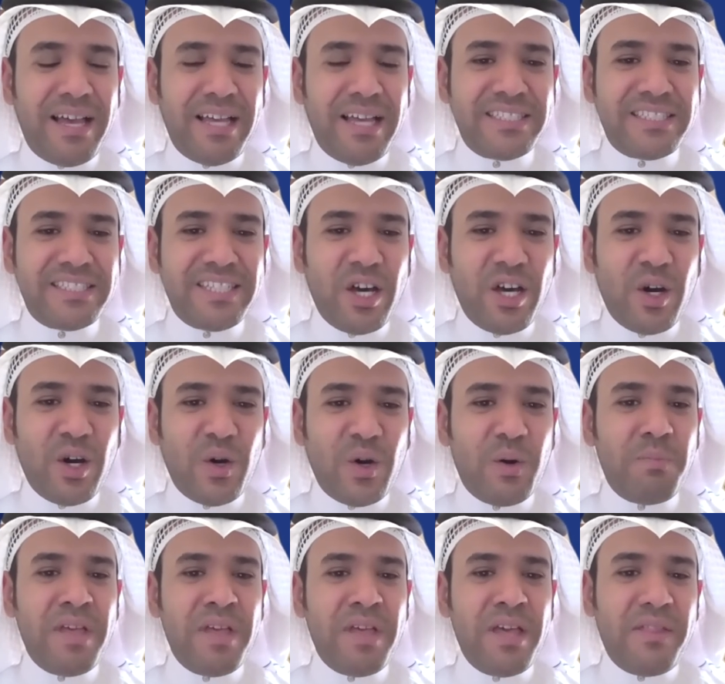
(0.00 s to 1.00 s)
and
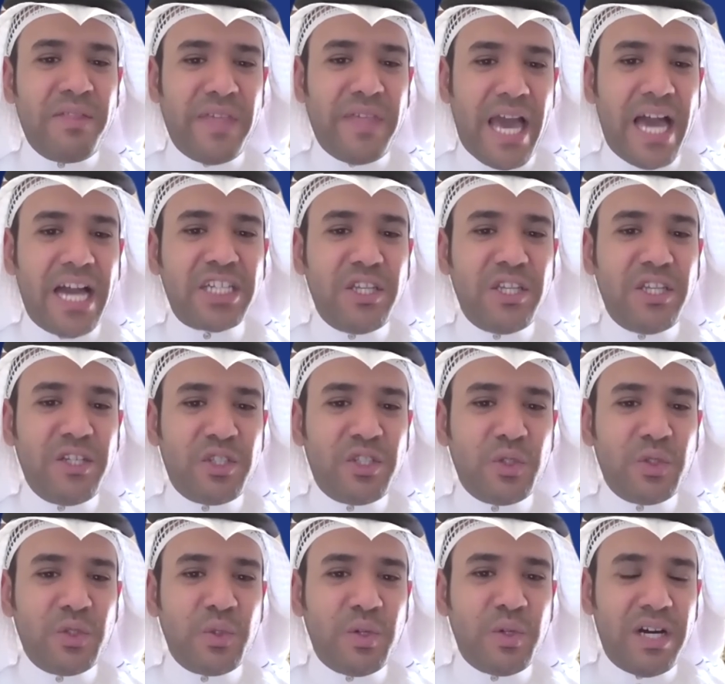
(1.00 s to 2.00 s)
so they actually
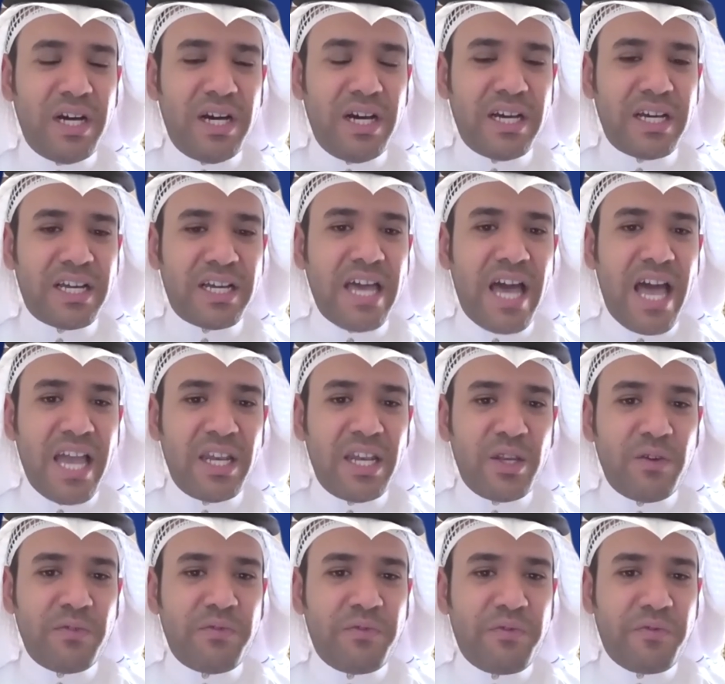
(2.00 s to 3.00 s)
do a kind
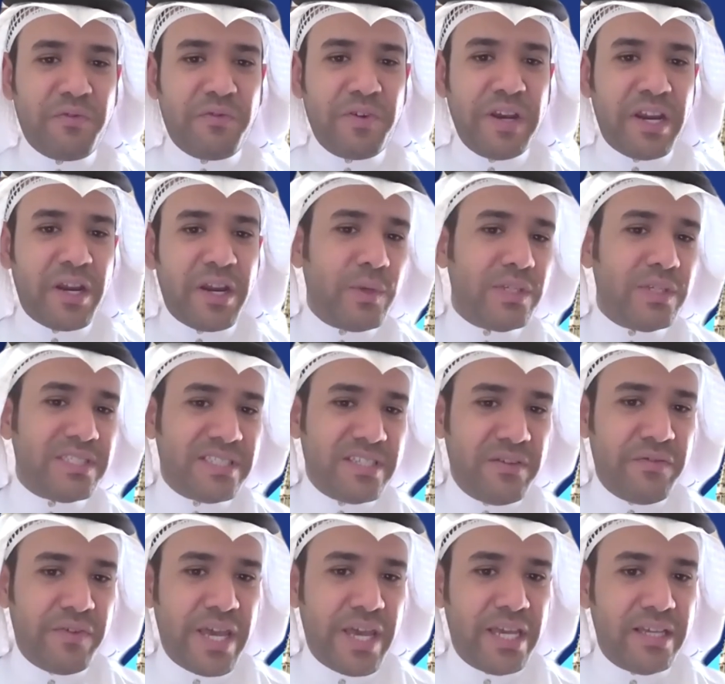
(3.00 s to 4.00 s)
of frequent
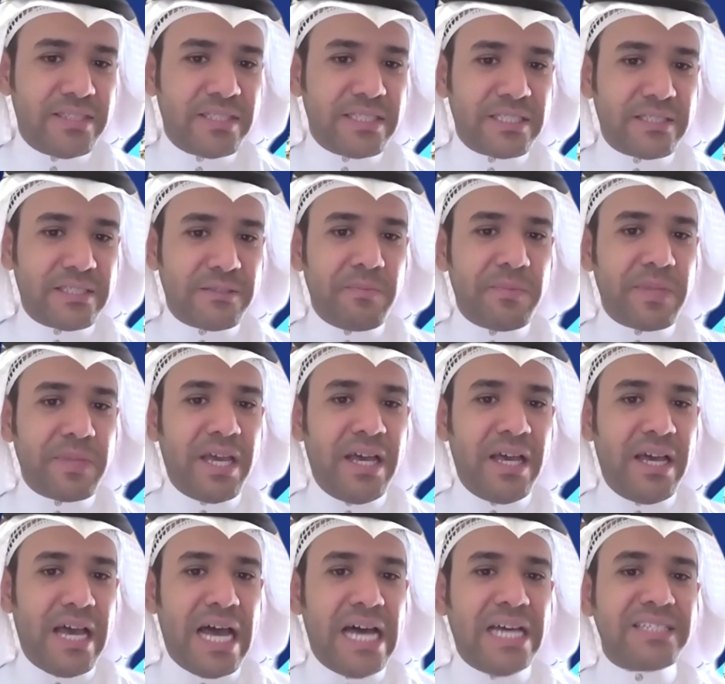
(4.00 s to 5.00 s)
surveys
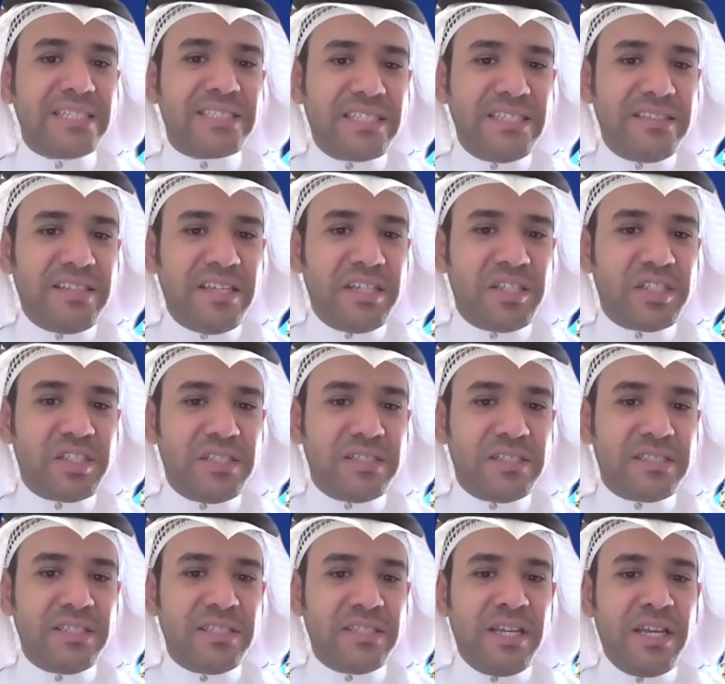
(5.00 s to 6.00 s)
asking
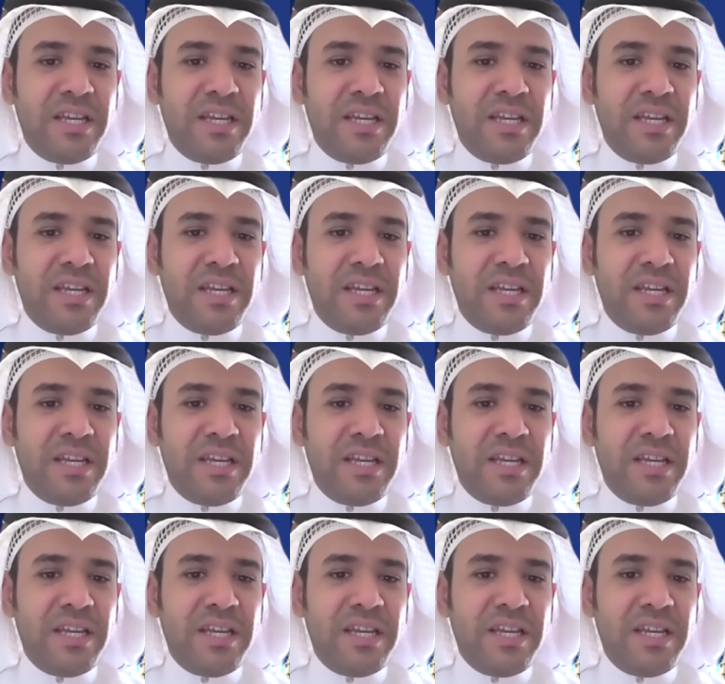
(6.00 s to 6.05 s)
teachers